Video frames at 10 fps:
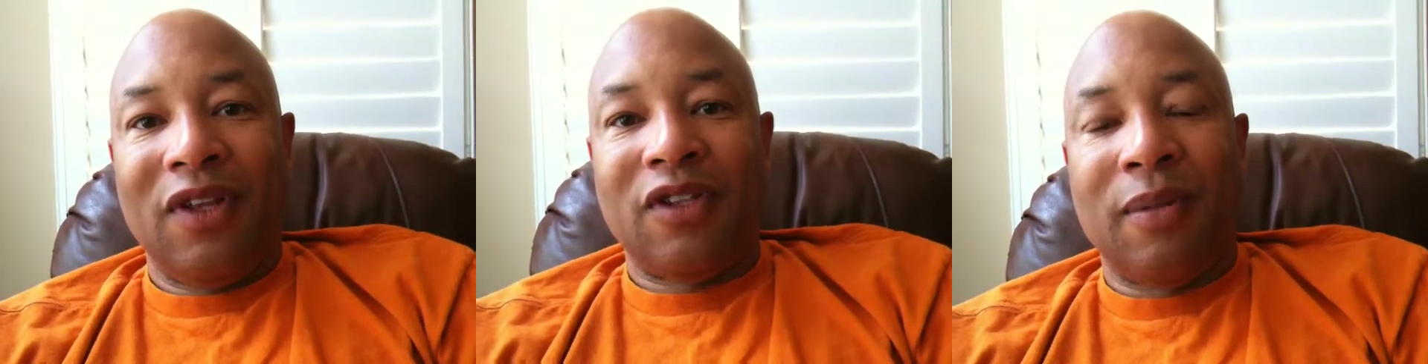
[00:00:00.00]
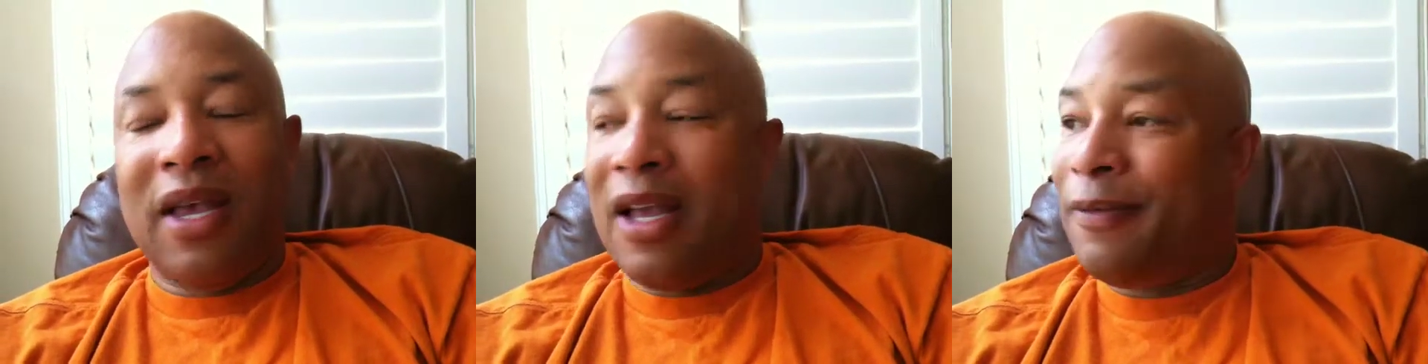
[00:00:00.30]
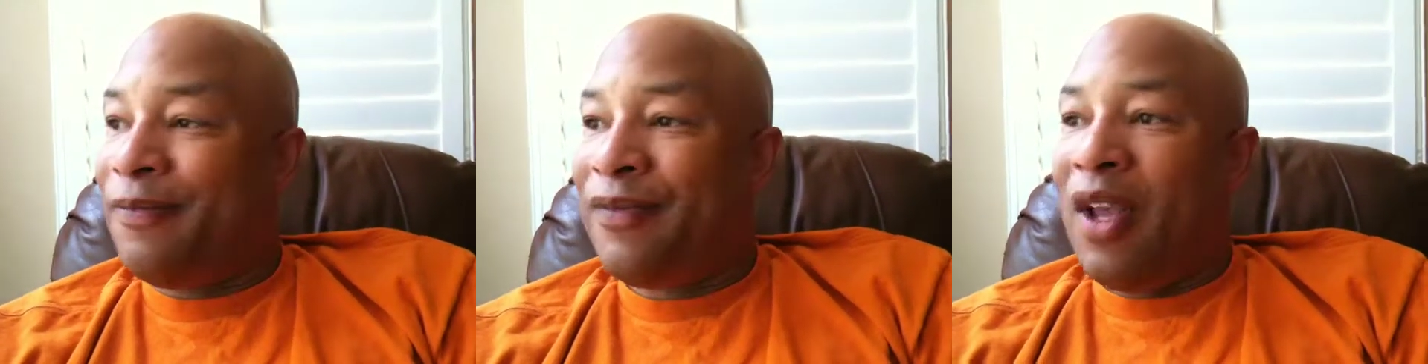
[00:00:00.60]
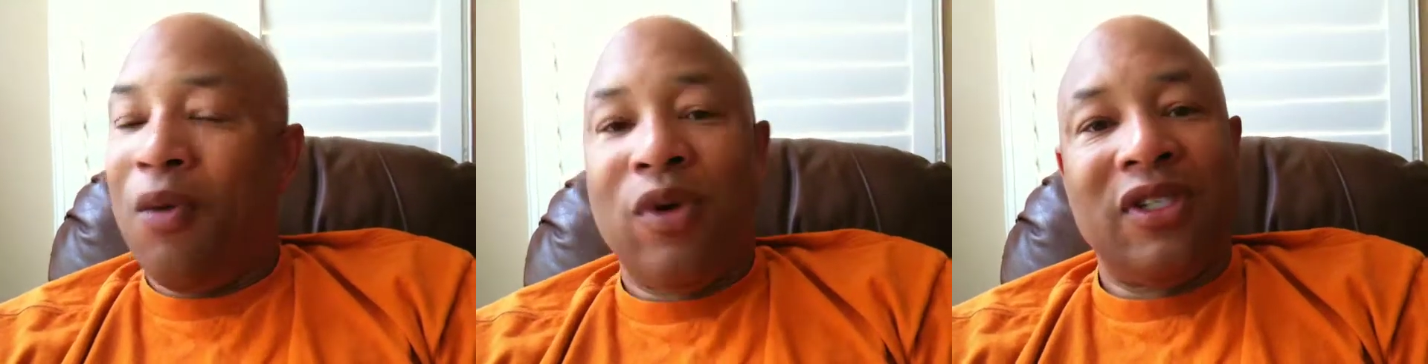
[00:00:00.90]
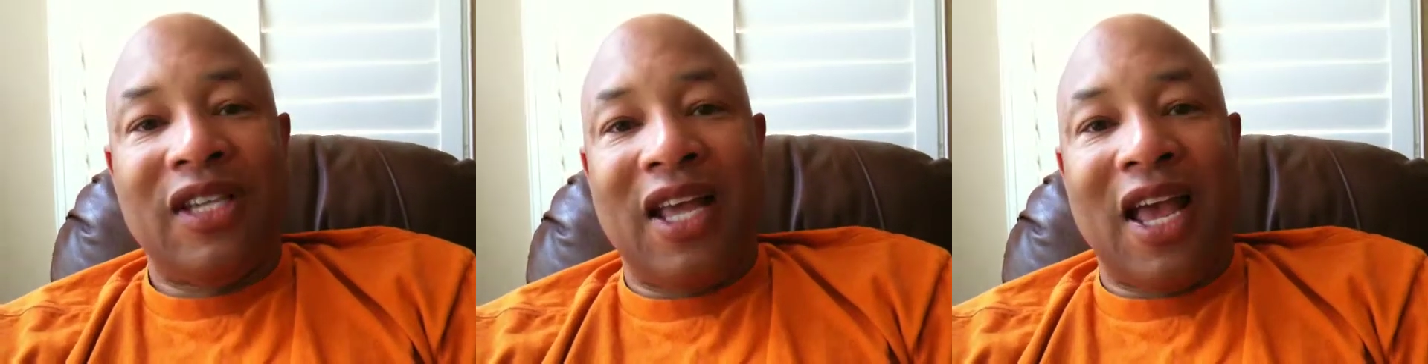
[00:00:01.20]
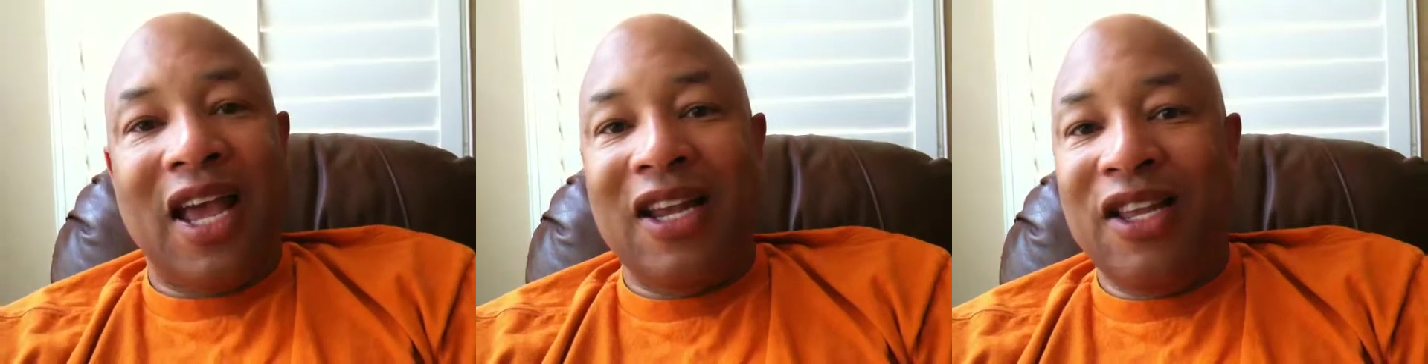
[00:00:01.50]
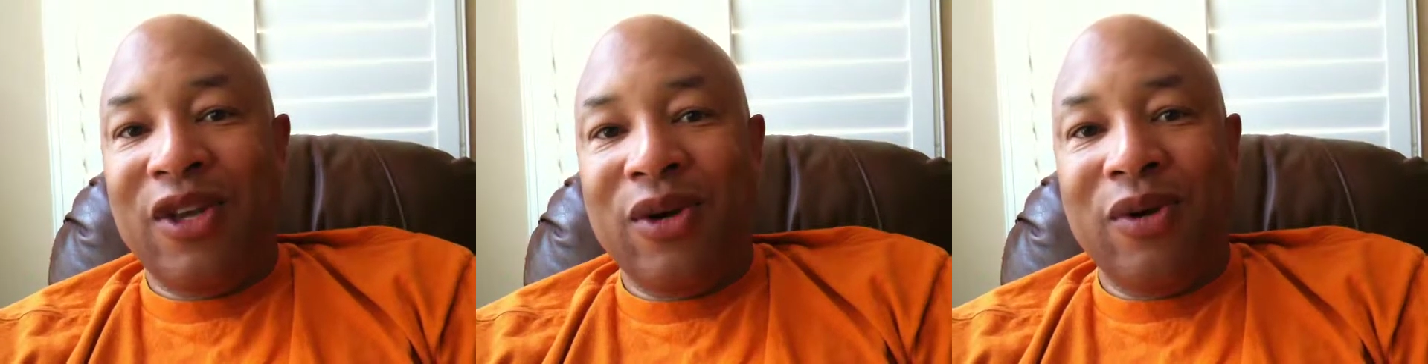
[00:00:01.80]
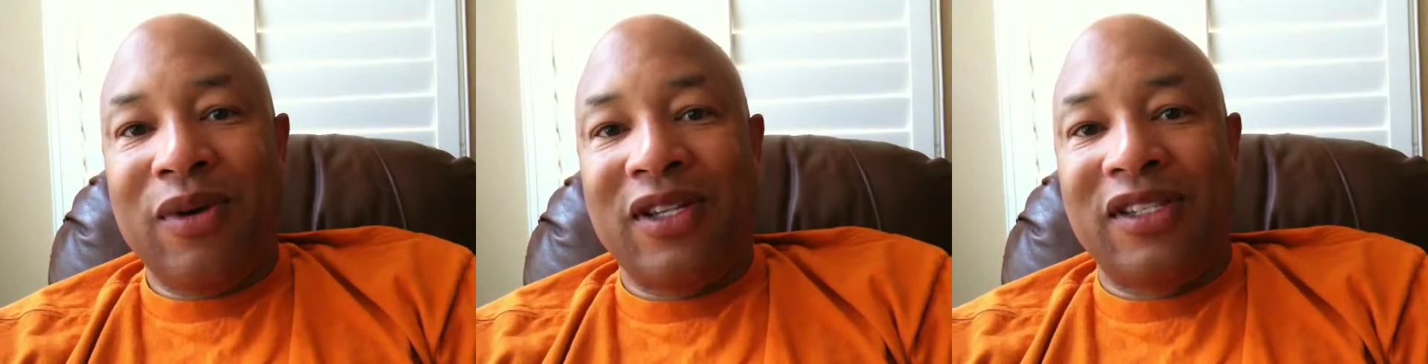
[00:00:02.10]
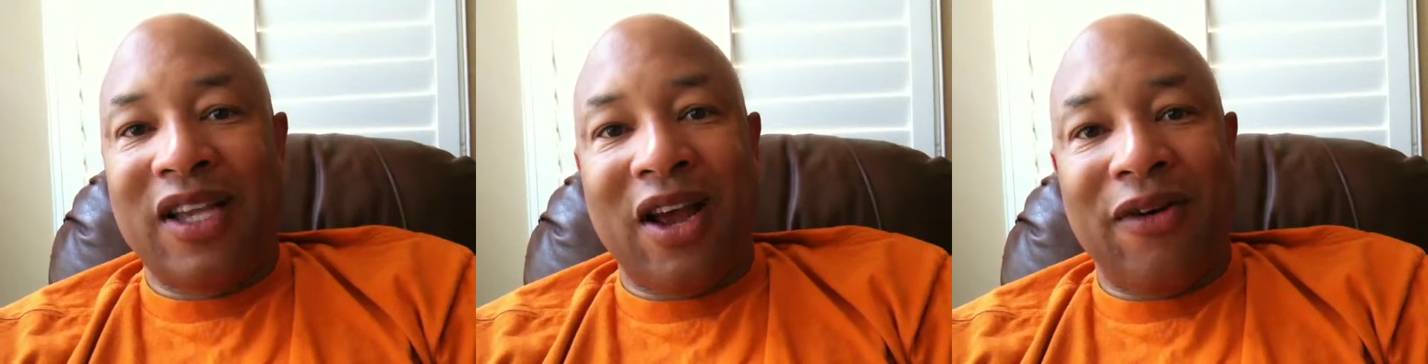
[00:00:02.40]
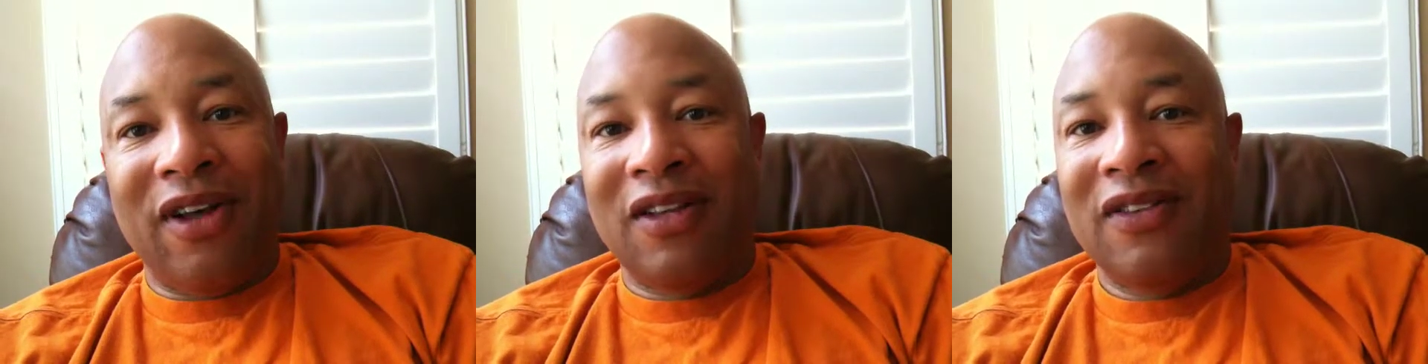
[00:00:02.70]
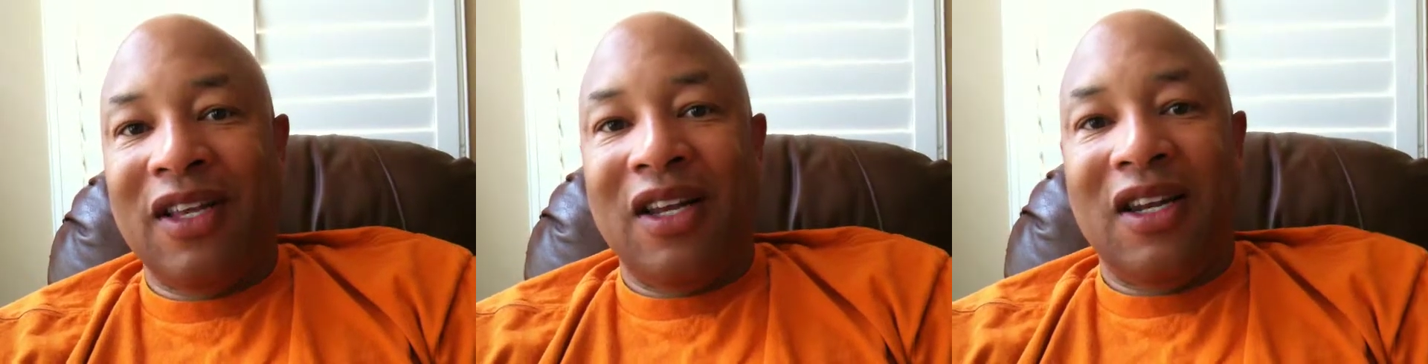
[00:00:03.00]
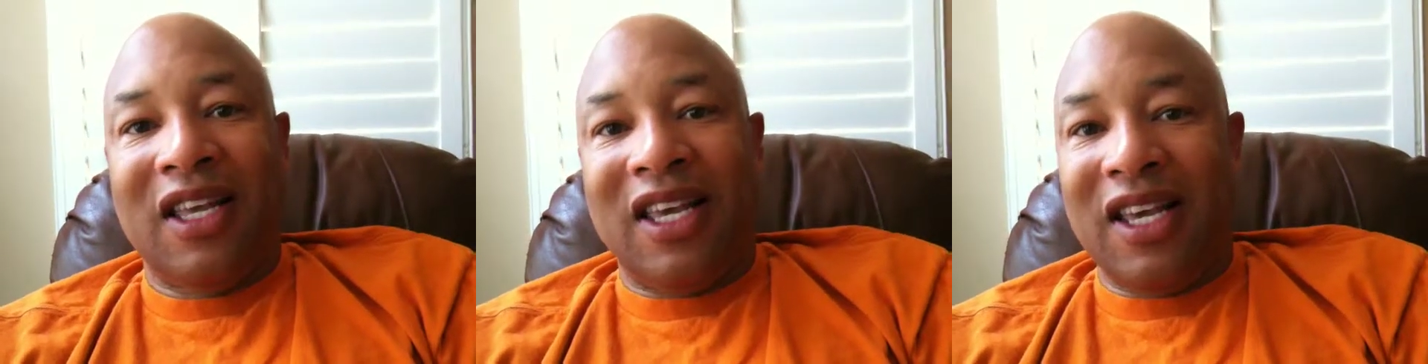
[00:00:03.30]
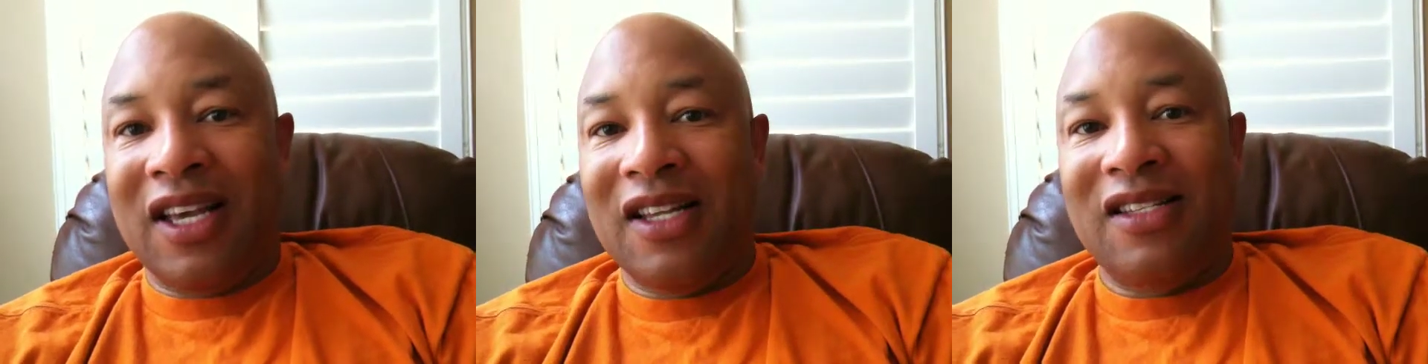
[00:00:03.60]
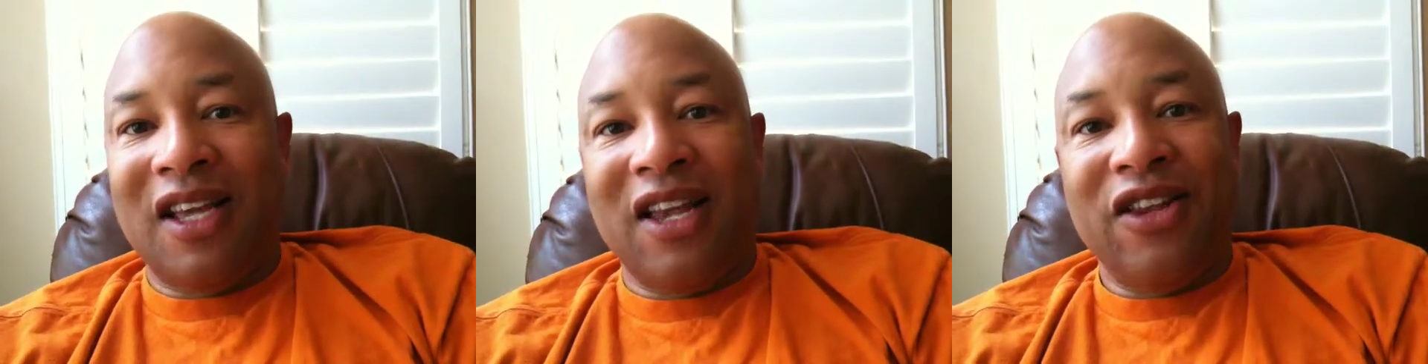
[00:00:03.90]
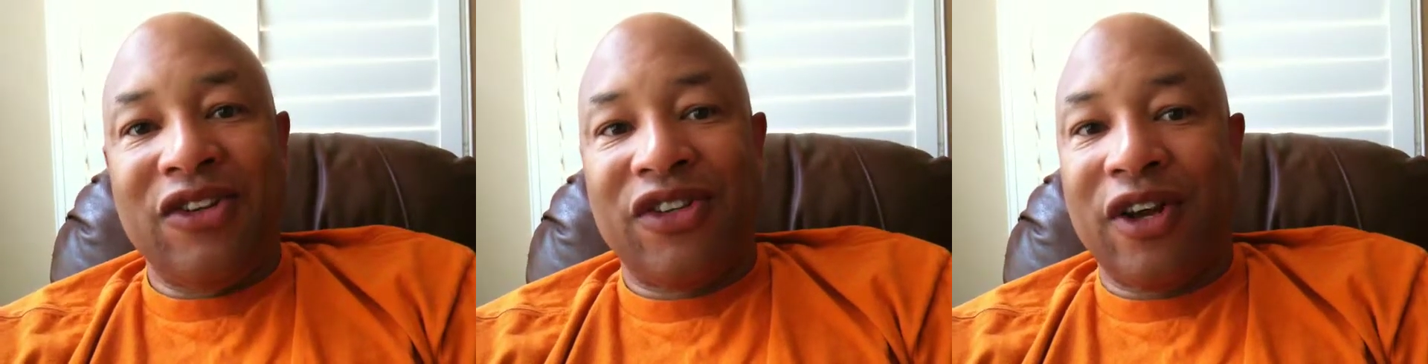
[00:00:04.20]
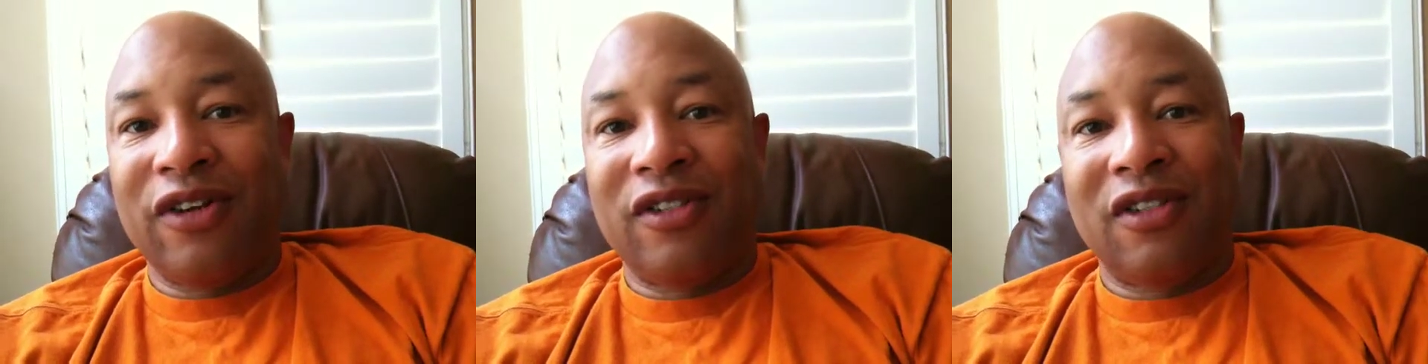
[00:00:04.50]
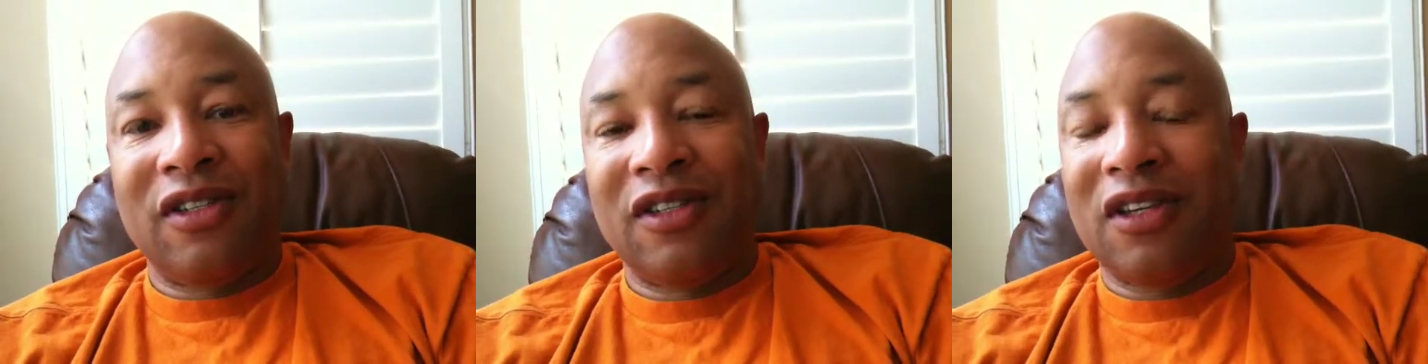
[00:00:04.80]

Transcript: So, man, I want to say hey to you and Sarah, the kids, and your church,